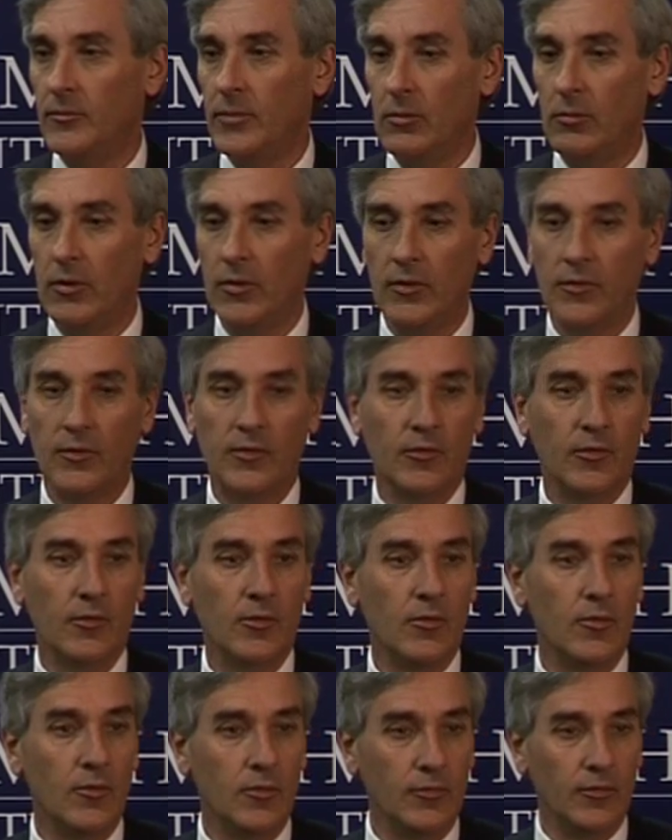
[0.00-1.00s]
be with us and
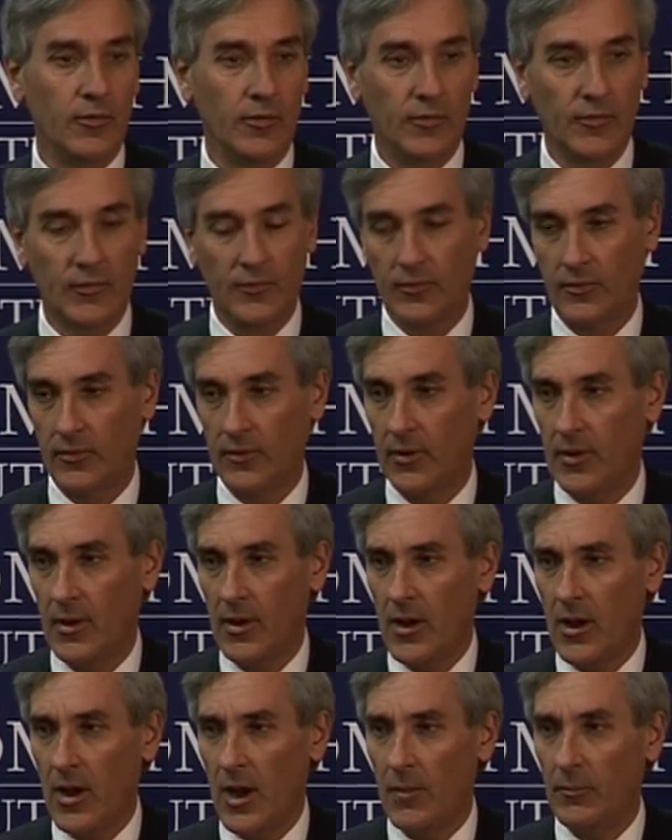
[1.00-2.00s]
haunt us
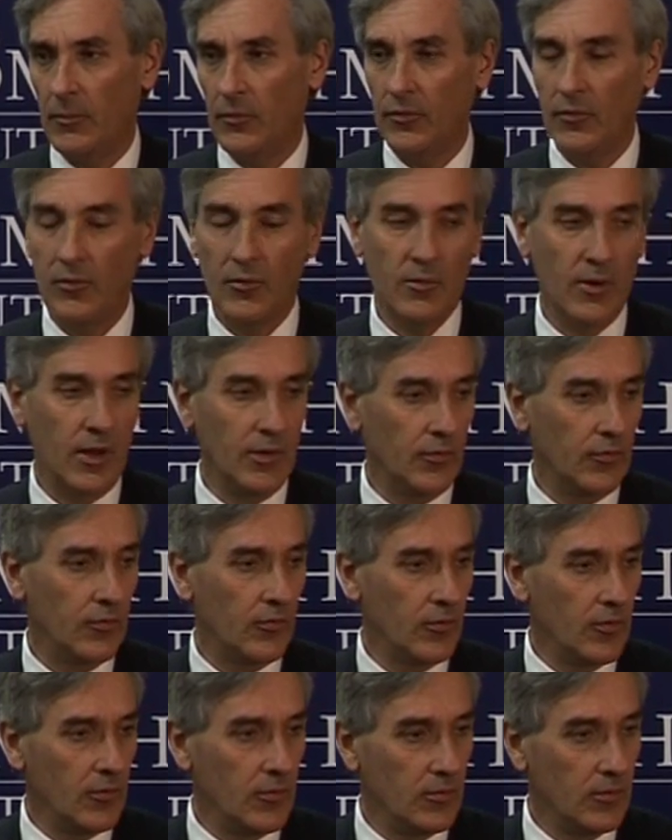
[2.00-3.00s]
up to and
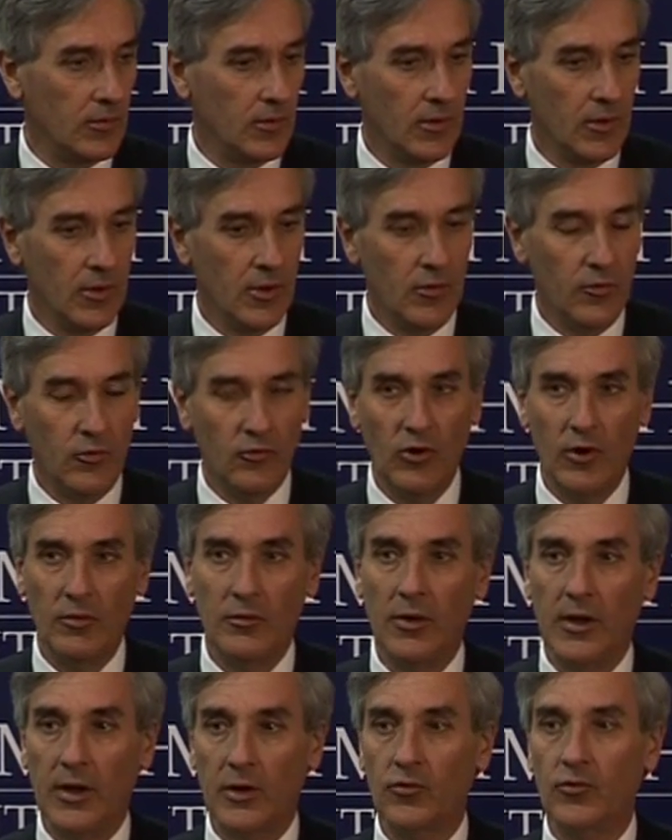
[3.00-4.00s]
through the
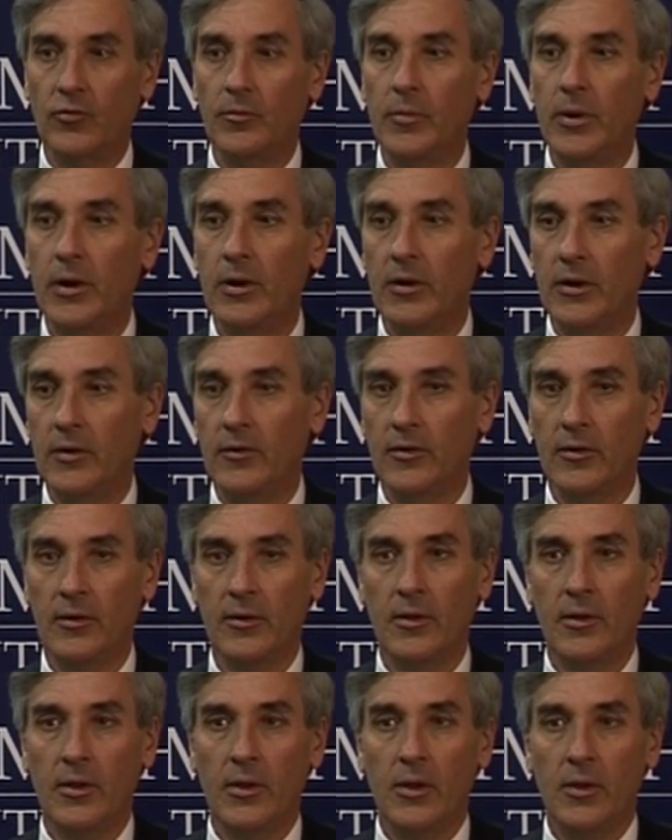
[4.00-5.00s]
general election period,
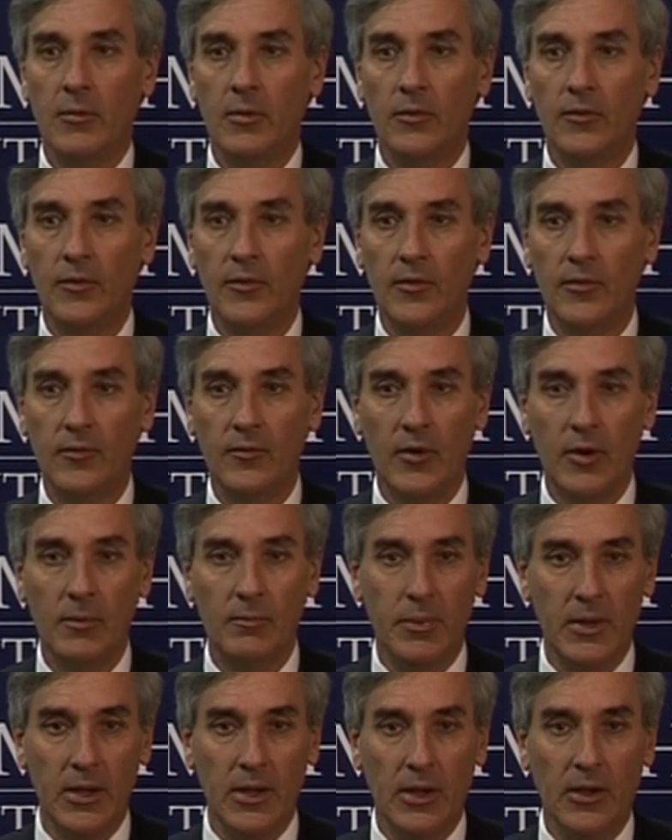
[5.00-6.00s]
because this is a very
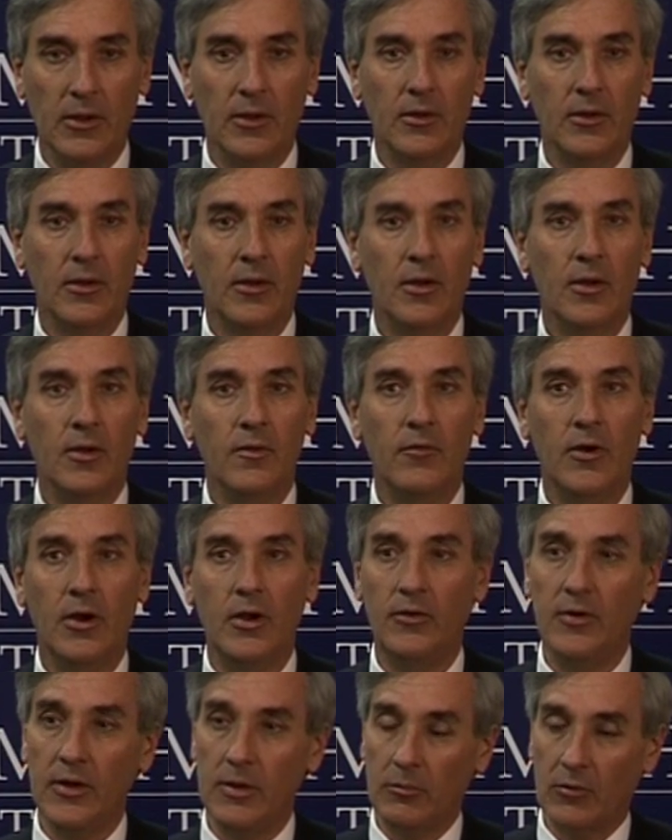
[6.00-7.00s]
big and very
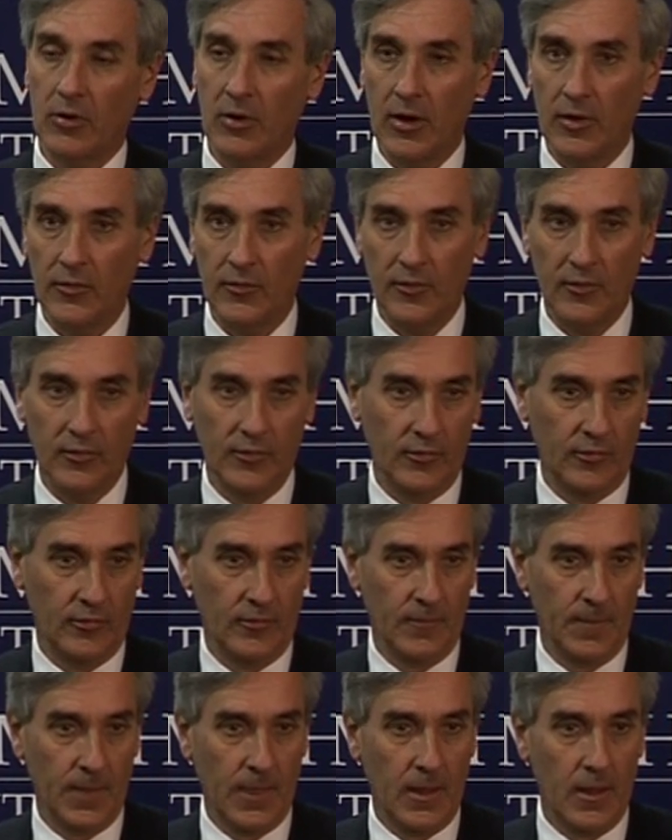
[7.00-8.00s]
deep crisis,
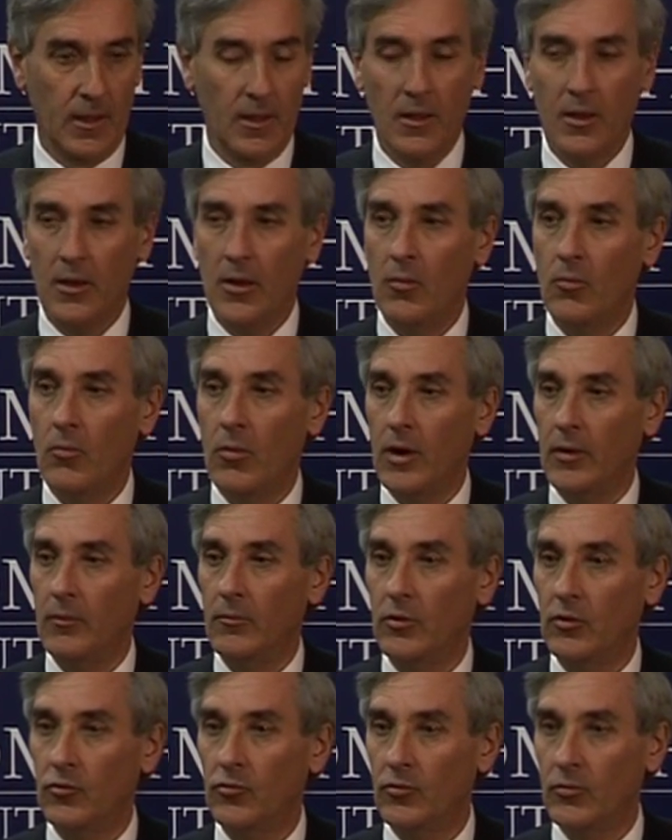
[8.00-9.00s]
and one
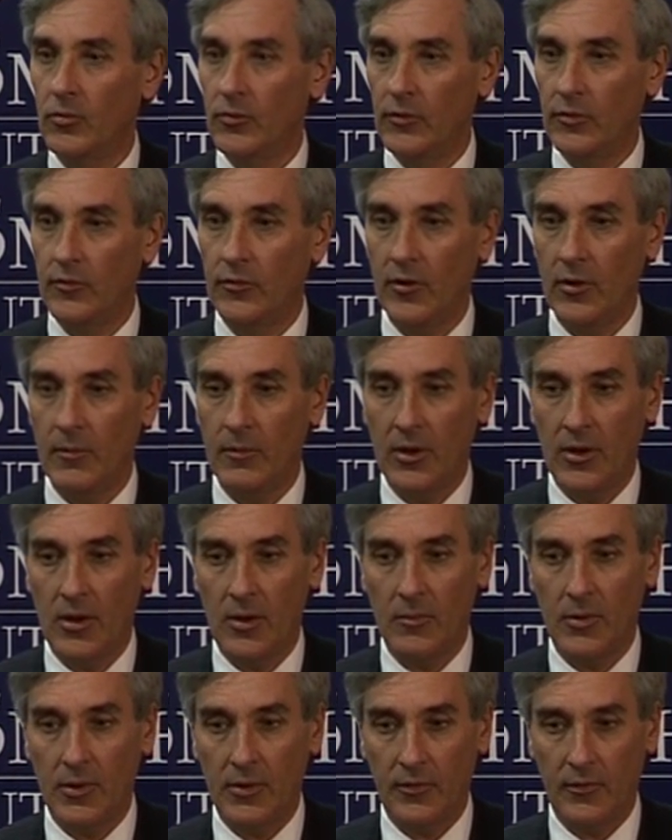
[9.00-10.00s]
which will determine our
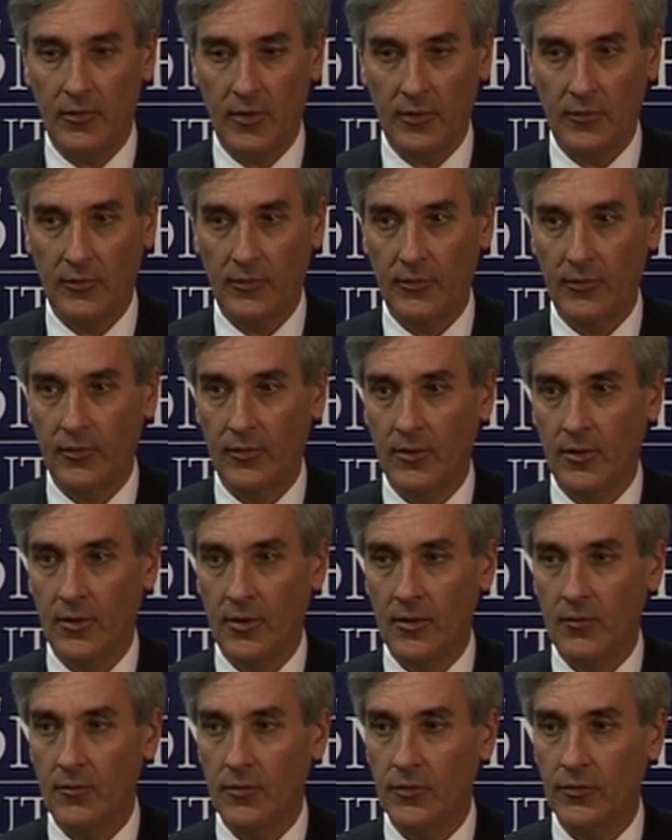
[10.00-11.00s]
politics
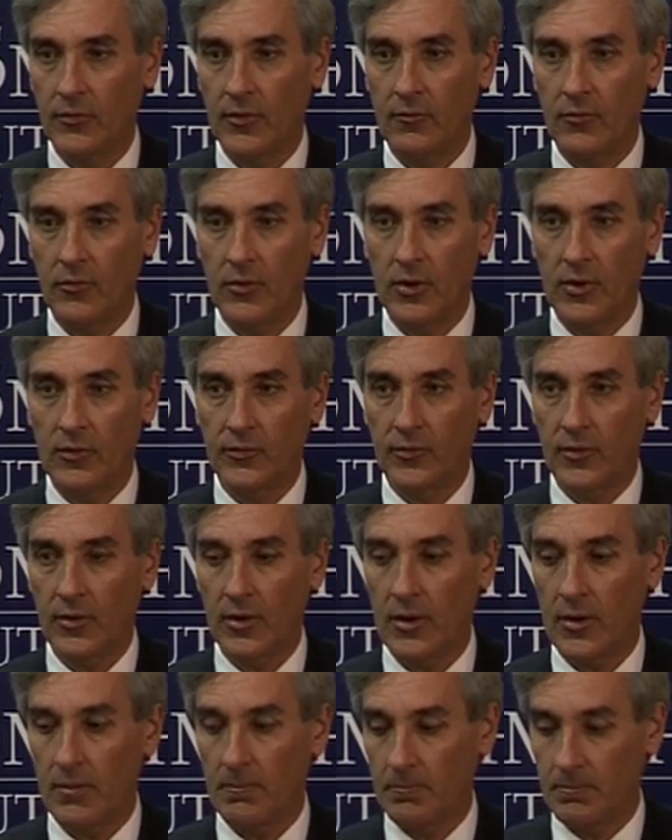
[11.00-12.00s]
for several years to
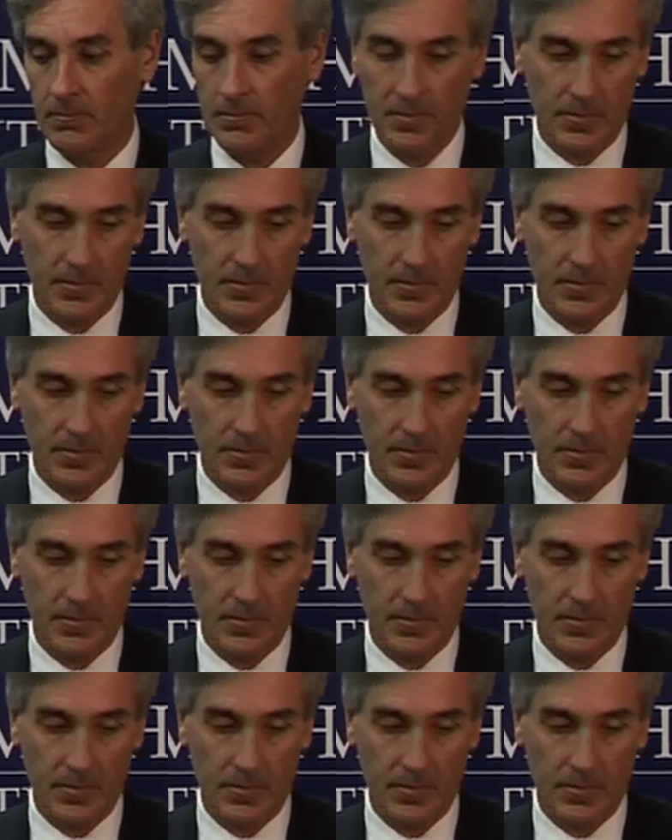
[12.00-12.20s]
come.